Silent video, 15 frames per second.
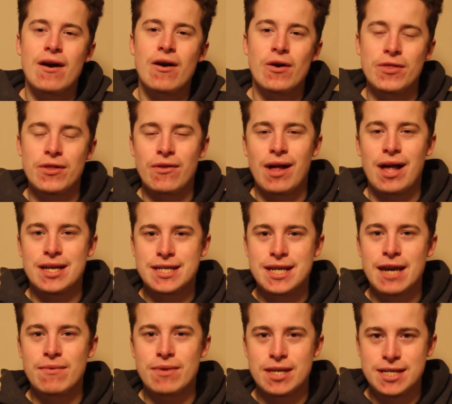on the last
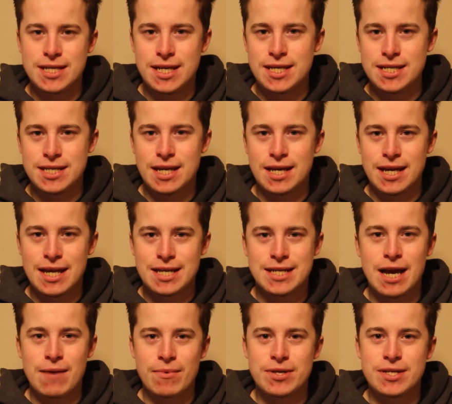game of the season against
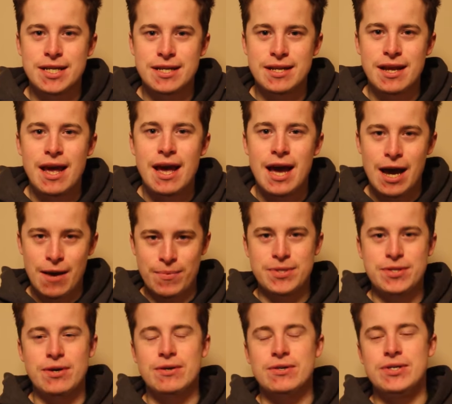Aberdeen at
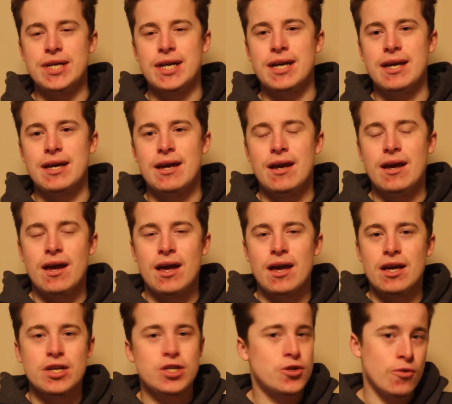Pittodrie,
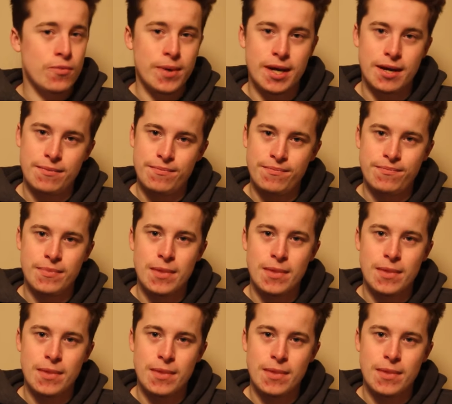so be it.